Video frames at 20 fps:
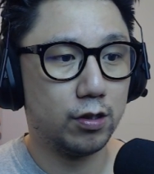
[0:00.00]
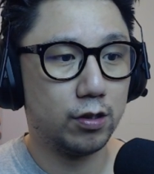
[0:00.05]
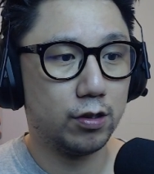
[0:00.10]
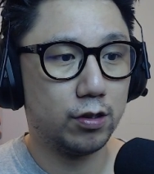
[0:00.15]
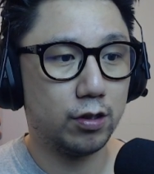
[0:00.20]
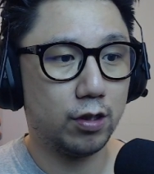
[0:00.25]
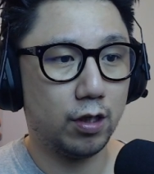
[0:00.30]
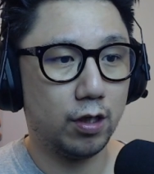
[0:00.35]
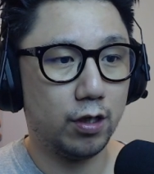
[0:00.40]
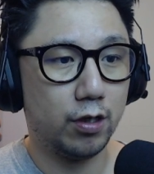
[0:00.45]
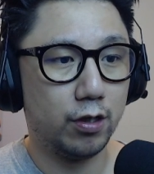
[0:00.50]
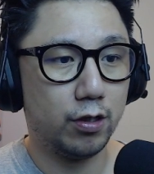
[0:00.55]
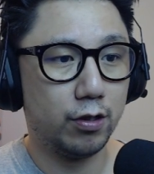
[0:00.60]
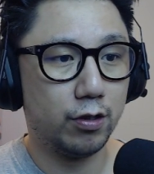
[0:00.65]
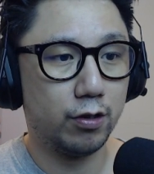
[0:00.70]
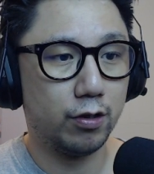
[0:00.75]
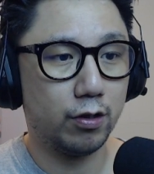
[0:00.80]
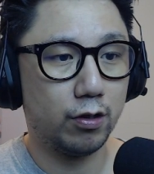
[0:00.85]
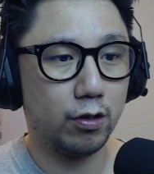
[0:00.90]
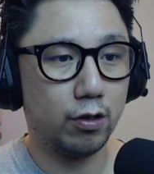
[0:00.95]
So
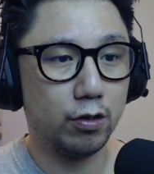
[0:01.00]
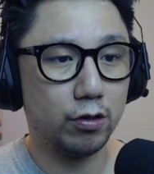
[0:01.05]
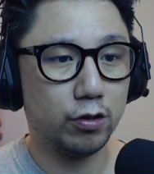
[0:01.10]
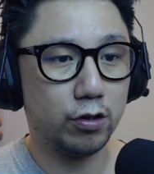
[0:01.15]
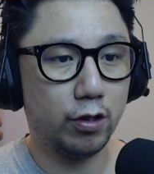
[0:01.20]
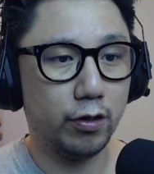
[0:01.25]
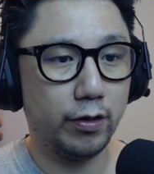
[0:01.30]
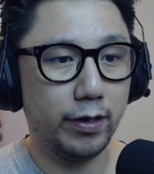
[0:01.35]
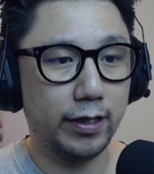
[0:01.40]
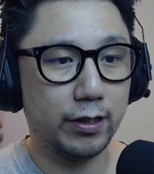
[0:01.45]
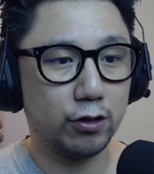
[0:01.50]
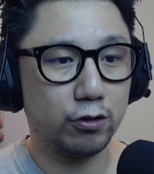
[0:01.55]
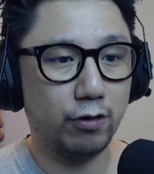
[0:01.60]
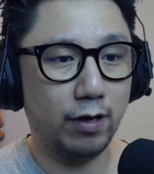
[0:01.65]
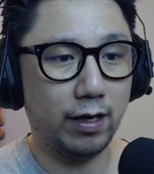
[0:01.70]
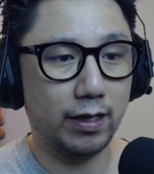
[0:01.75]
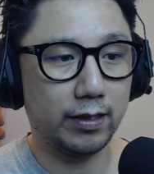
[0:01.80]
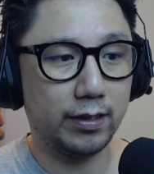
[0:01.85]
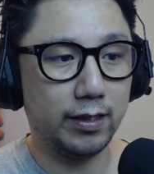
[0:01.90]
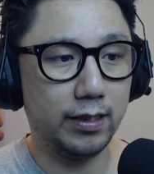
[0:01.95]
also
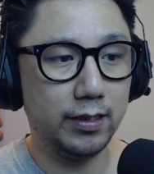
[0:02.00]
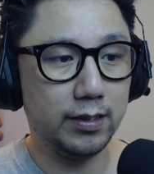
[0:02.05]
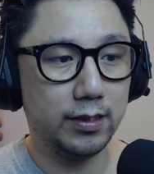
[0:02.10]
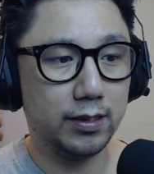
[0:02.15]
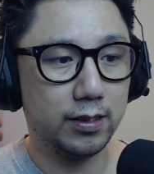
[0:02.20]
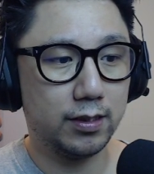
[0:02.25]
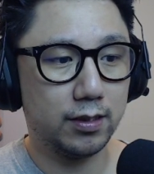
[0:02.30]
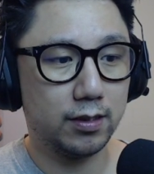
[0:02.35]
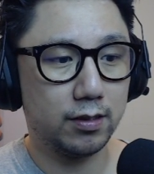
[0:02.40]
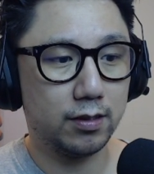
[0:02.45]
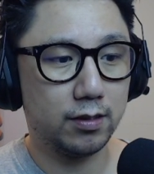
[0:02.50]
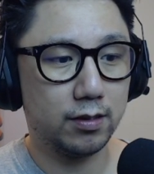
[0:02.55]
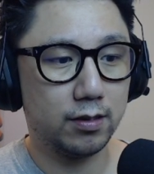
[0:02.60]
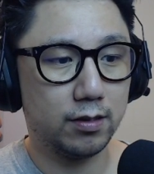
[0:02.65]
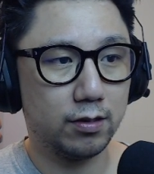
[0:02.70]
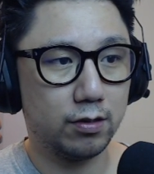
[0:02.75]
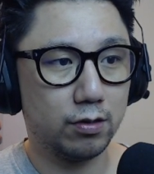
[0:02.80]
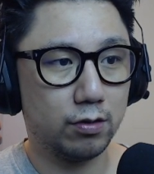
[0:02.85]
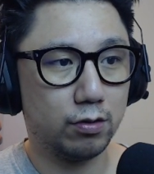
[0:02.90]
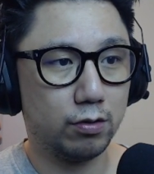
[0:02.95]
extract this
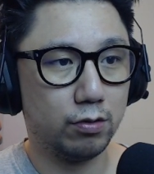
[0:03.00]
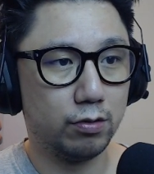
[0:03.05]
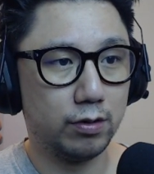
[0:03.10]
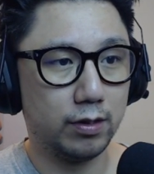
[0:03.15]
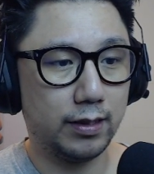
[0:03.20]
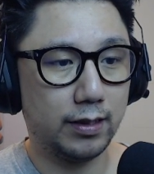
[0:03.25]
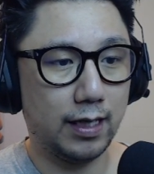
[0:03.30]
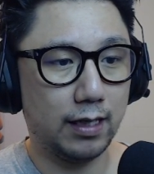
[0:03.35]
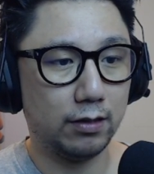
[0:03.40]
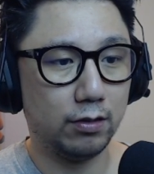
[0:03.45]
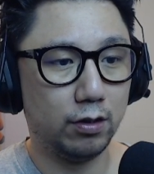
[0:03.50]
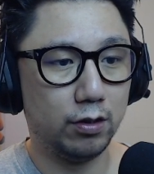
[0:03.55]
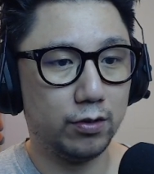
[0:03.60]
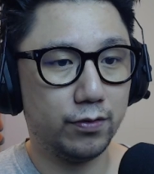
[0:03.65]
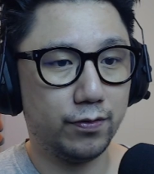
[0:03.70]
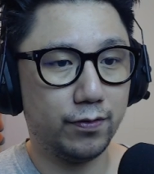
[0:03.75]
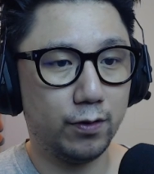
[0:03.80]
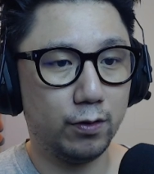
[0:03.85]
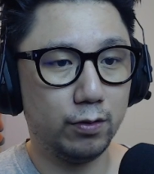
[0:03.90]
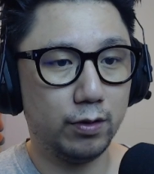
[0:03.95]
to the downloads
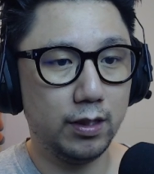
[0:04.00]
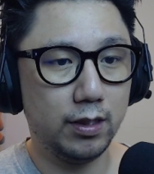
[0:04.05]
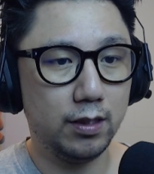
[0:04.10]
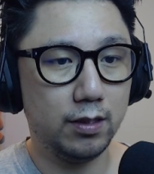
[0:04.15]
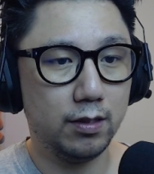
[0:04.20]
folder.